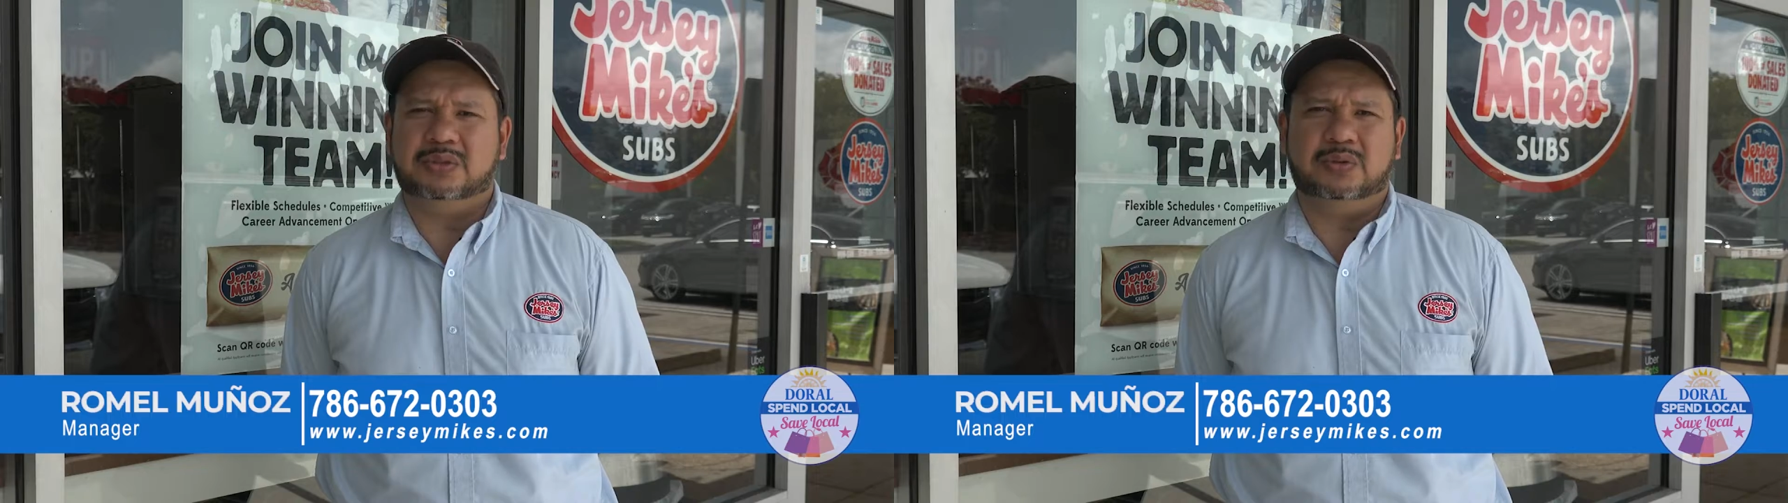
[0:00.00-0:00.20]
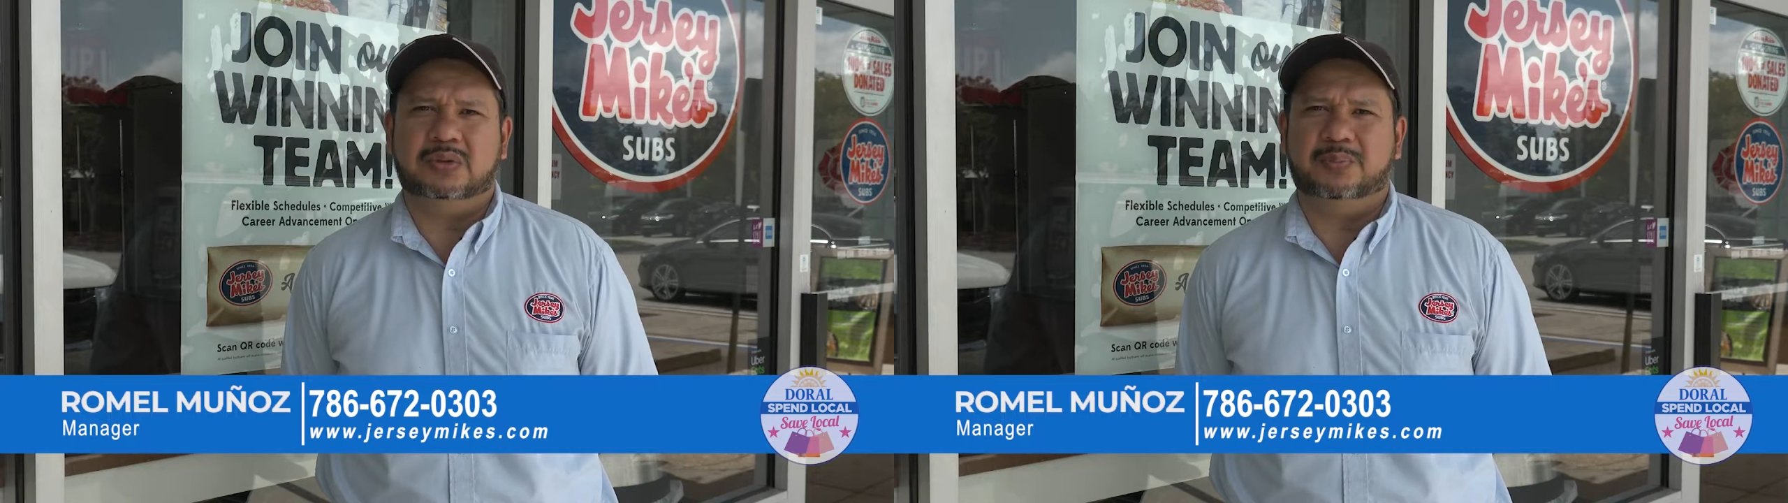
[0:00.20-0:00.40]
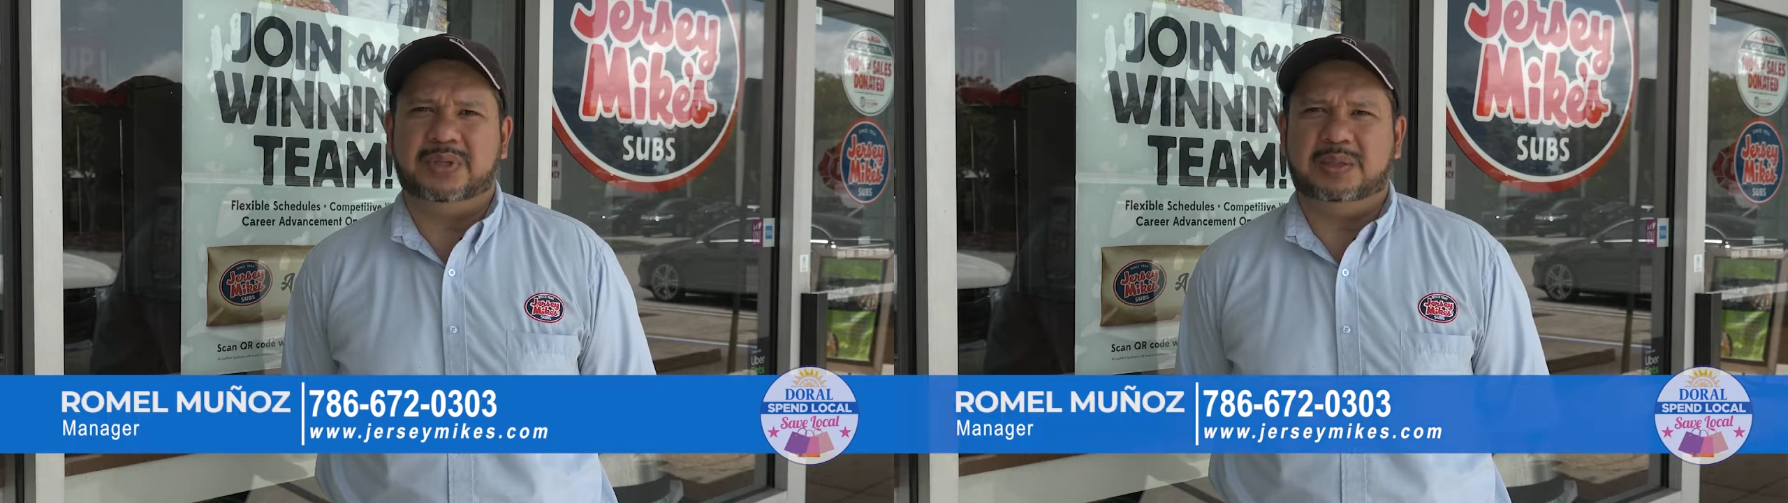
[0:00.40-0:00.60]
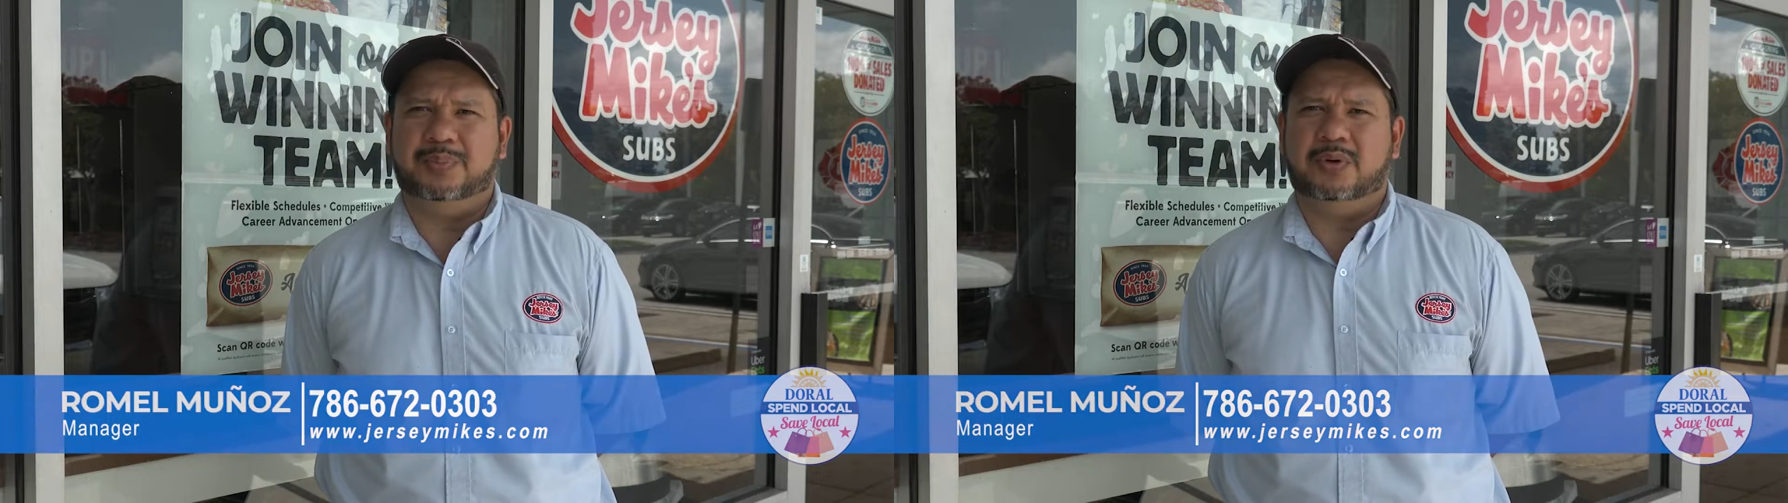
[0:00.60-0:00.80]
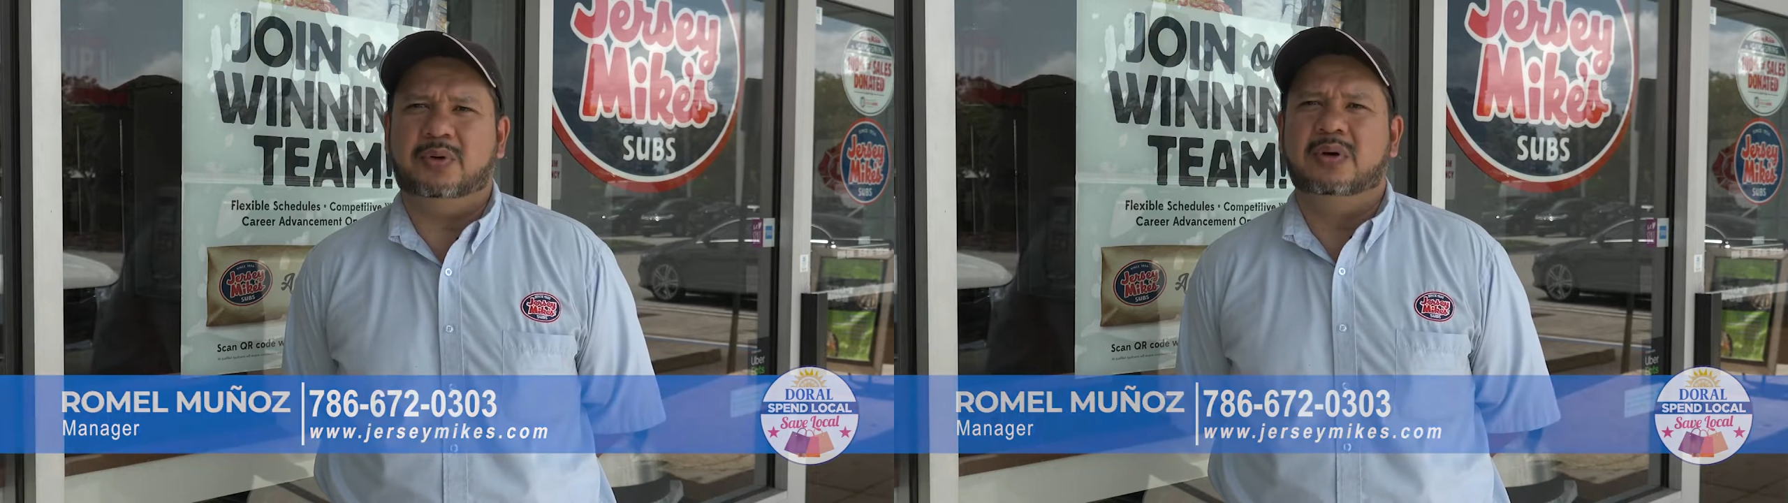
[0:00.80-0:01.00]
to the
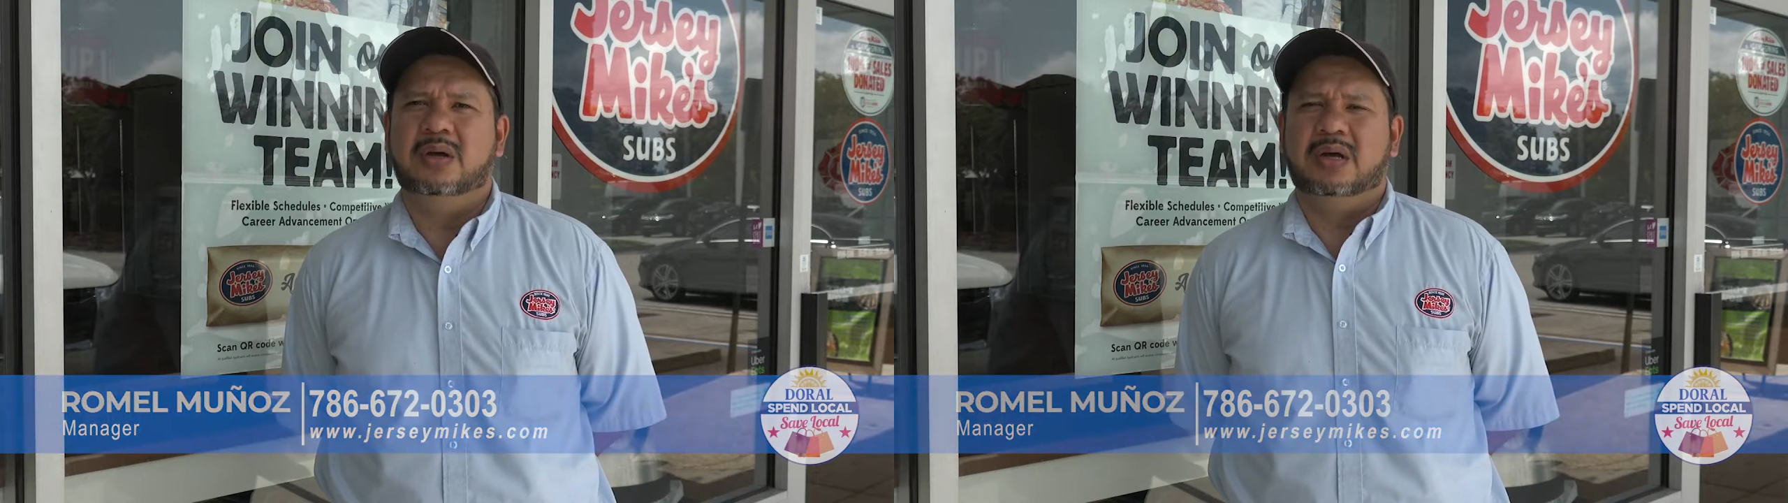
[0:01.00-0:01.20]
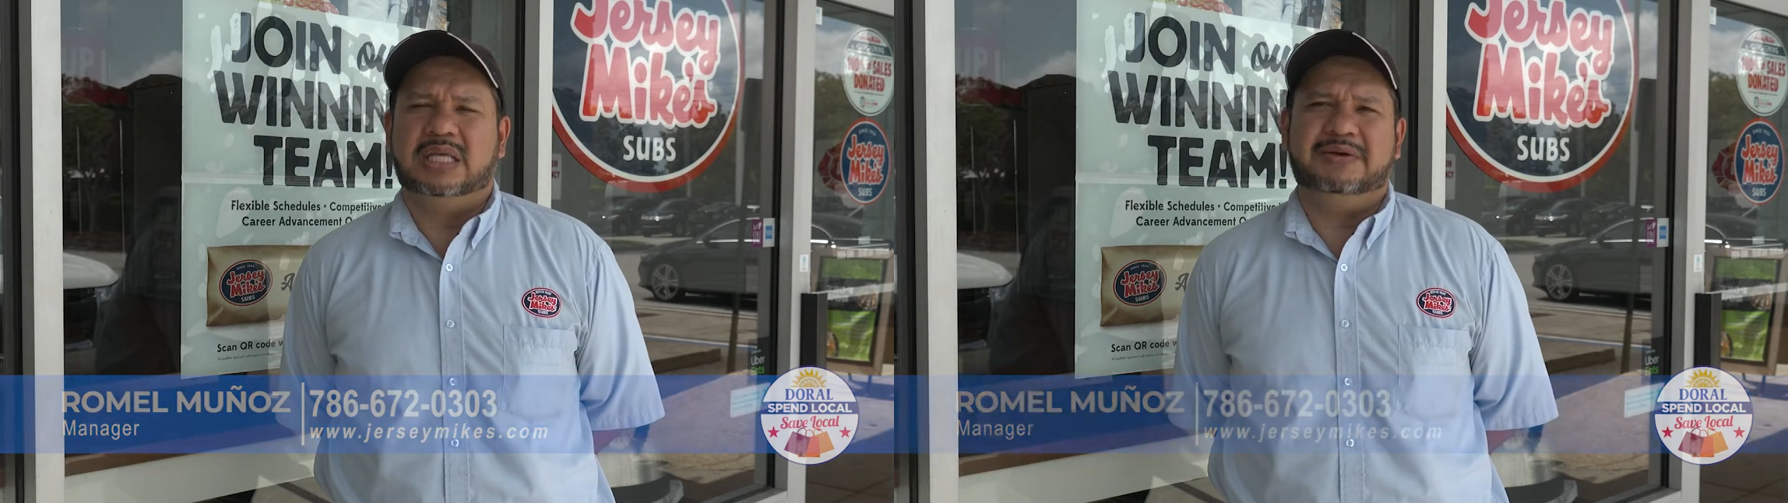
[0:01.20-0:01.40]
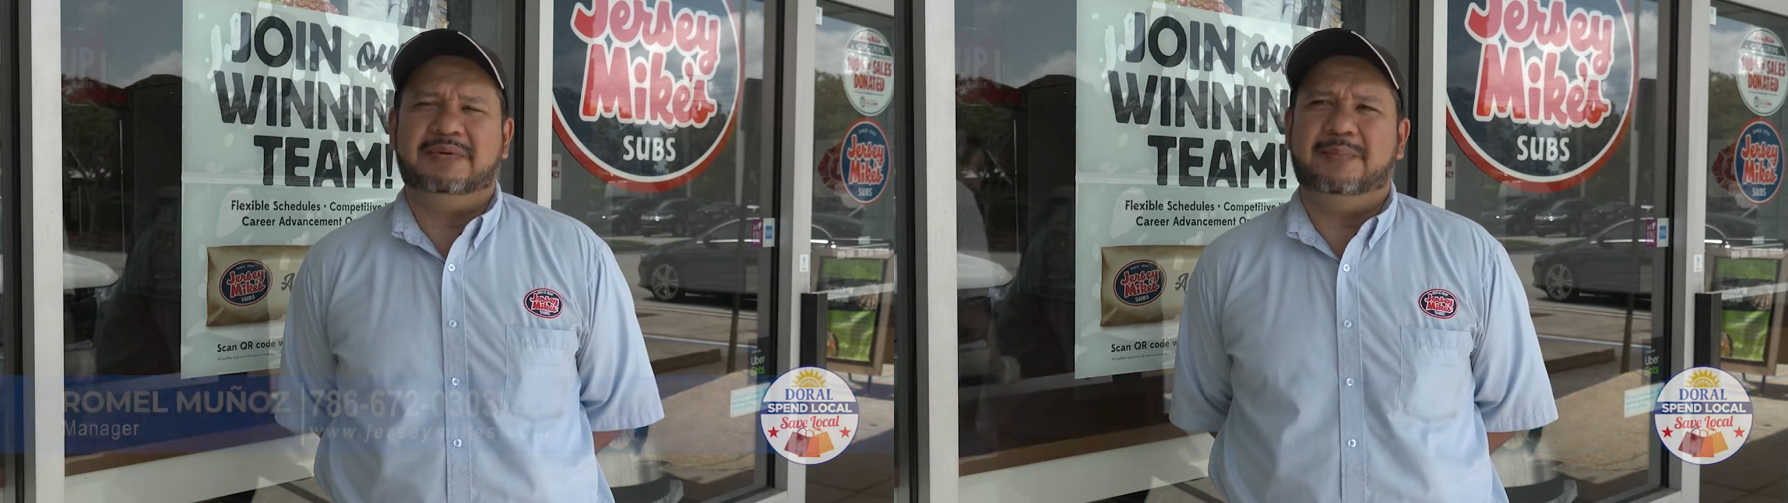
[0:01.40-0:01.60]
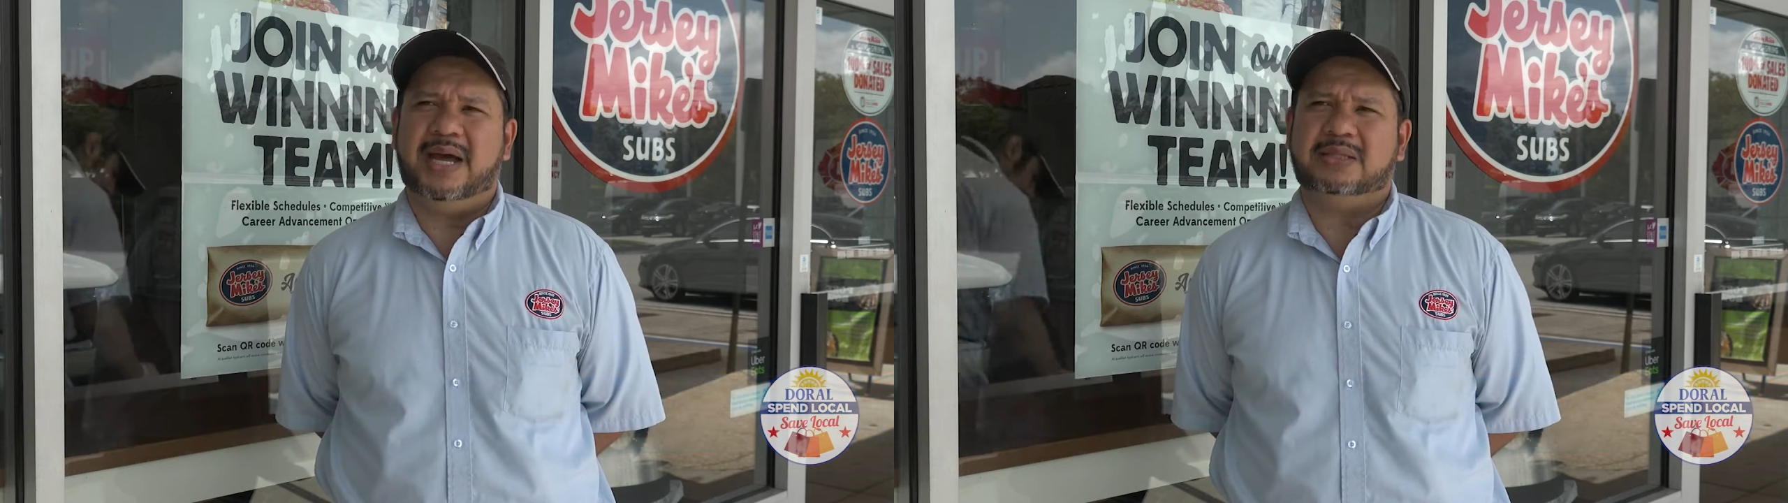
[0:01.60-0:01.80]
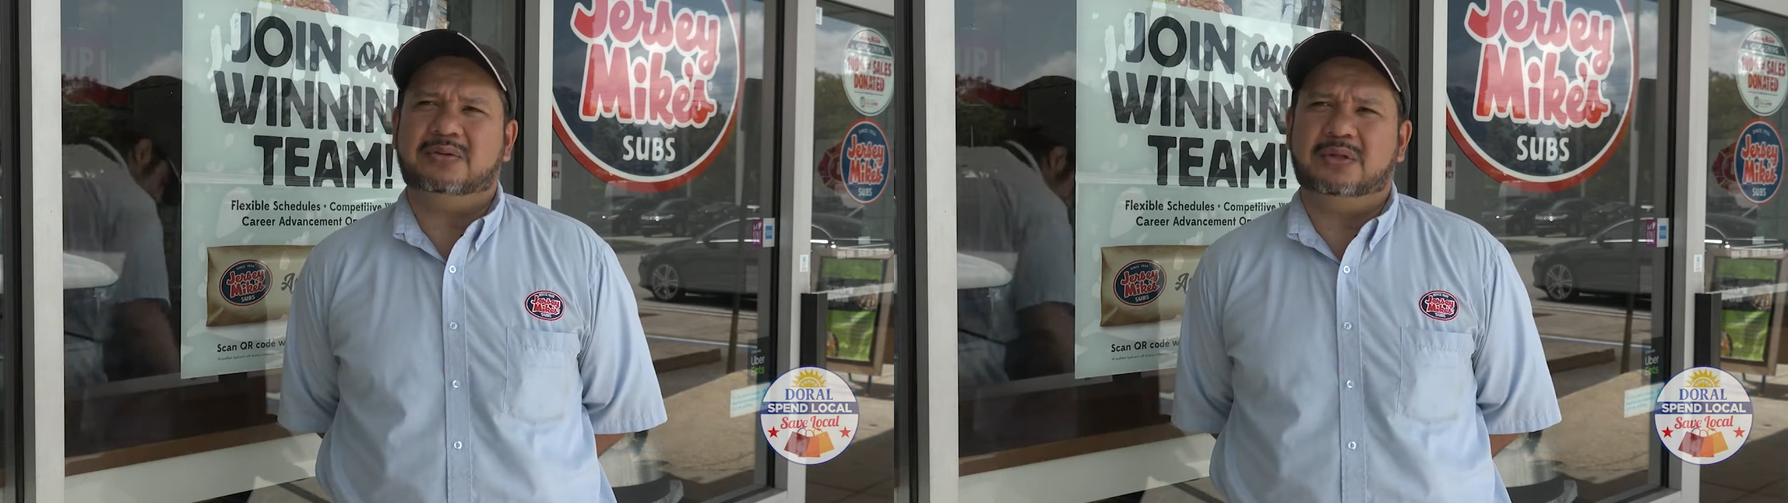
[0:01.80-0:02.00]
people, giving
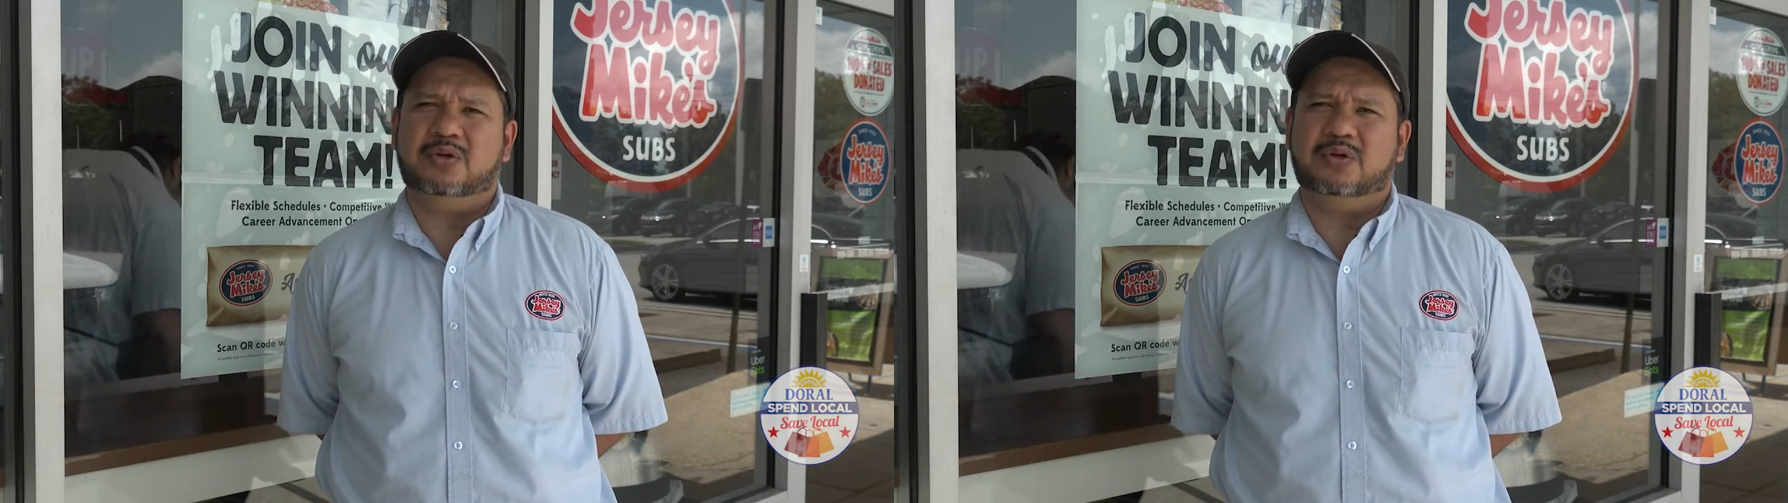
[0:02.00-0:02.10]
back to the